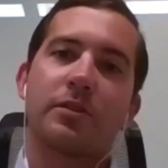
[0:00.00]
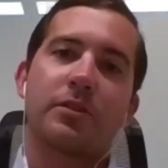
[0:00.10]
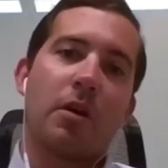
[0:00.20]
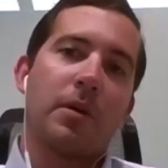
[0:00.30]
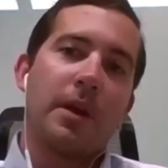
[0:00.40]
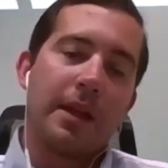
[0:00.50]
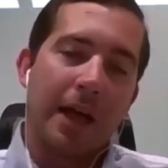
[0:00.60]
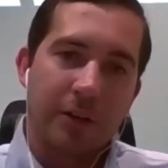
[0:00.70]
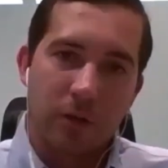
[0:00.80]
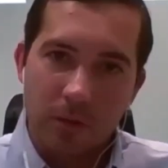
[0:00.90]
So
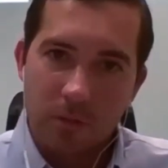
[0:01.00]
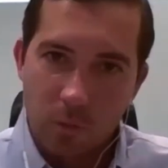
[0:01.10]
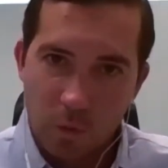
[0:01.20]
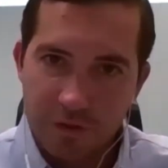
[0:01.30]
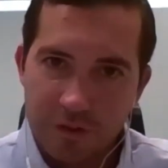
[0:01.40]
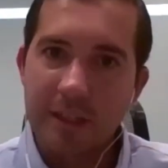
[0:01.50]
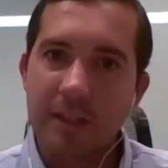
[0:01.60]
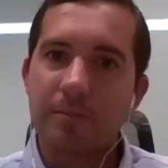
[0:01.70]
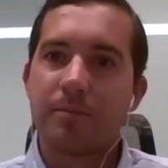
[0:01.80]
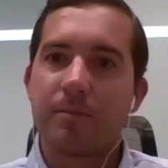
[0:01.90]
that's when we'll
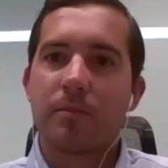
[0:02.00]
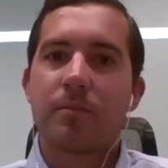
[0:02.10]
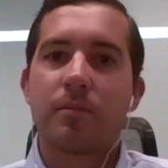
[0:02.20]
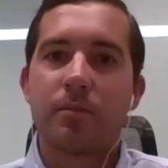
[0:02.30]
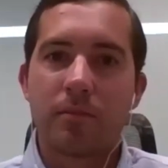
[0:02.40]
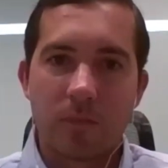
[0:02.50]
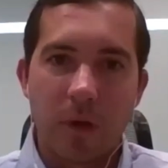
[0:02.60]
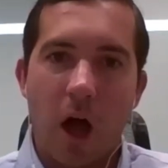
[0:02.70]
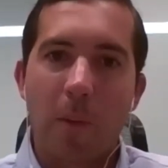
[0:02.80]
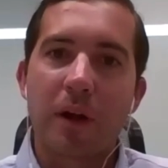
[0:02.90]
see
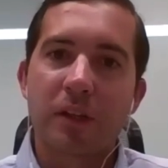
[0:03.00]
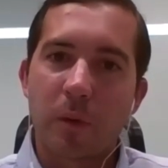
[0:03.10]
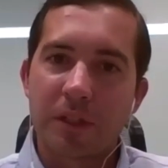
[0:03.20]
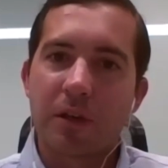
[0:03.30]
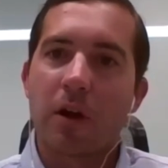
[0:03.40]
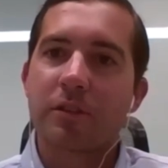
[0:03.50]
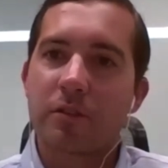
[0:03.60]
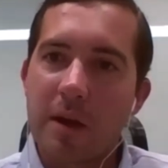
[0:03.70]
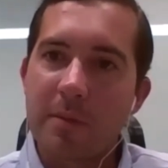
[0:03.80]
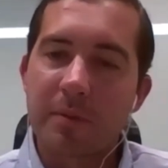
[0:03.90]
operators switch to our
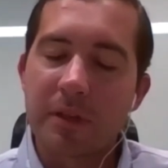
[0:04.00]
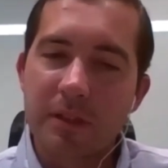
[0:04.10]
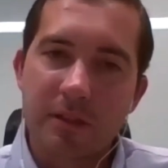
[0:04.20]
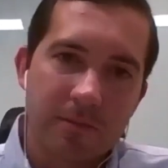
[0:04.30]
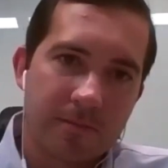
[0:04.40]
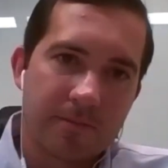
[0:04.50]
ceramic beads.